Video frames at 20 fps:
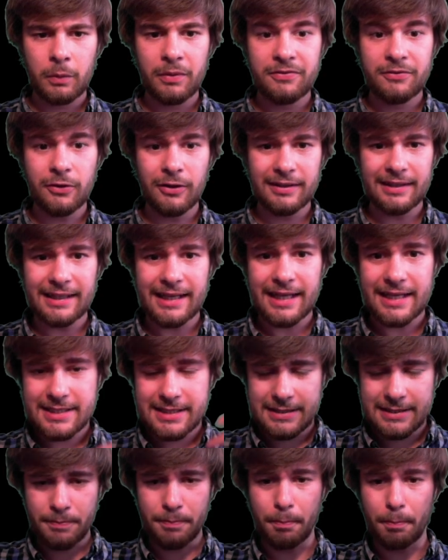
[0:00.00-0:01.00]
We've got
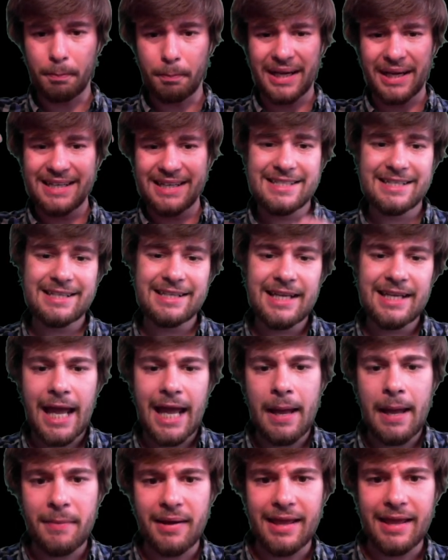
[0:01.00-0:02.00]
less biting
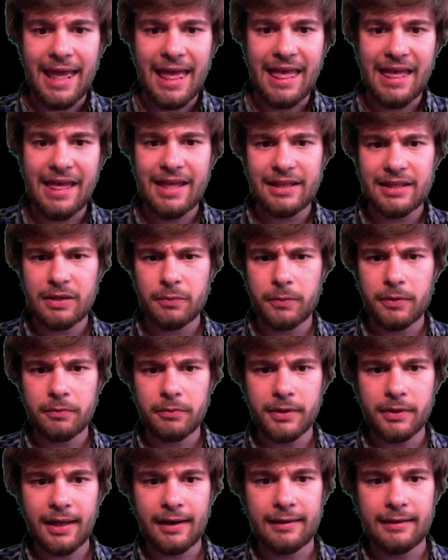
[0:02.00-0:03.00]
at my hair than we
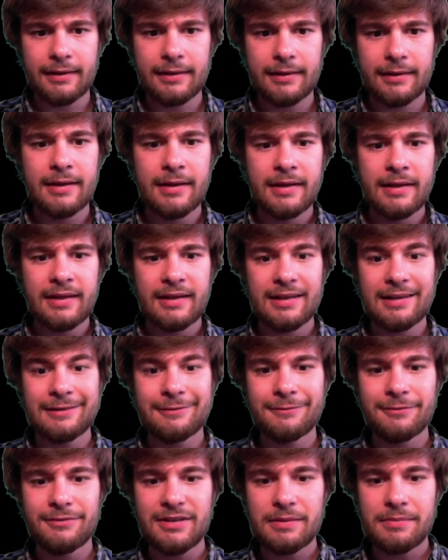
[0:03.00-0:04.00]
were getting
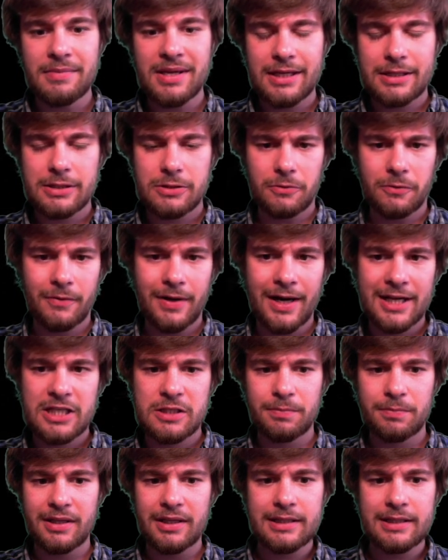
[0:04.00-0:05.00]
in vMix or
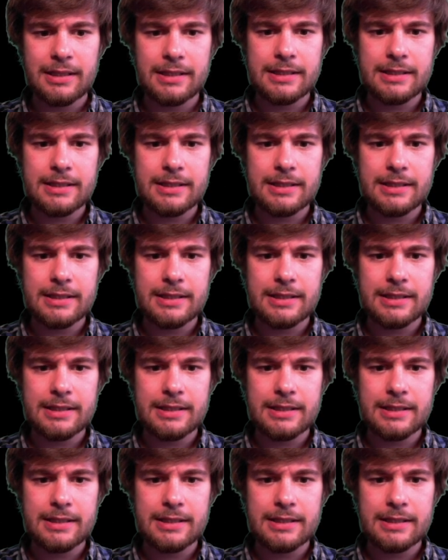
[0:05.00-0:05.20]
XSplit.